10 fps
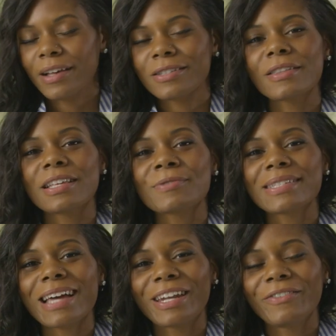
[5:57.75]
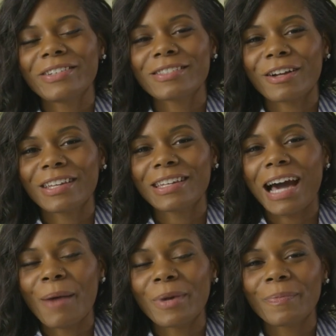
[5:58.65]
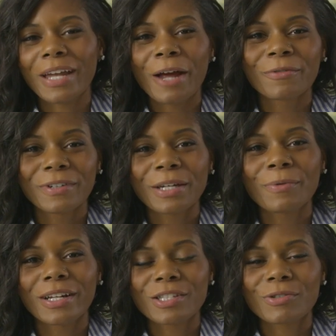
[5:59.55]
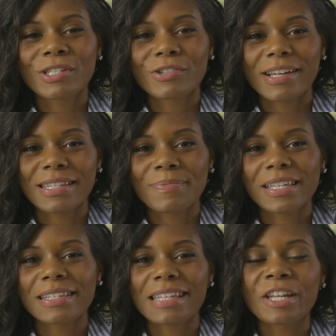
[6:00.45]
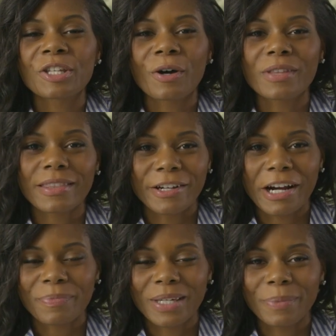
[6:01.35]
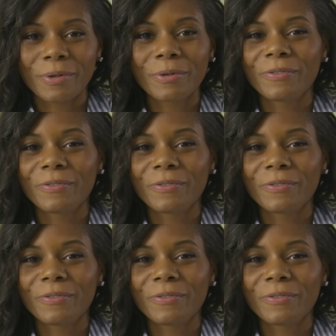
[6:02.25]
So, this was kind of a snarky comment, but I really wanted to address it because I know that there are people who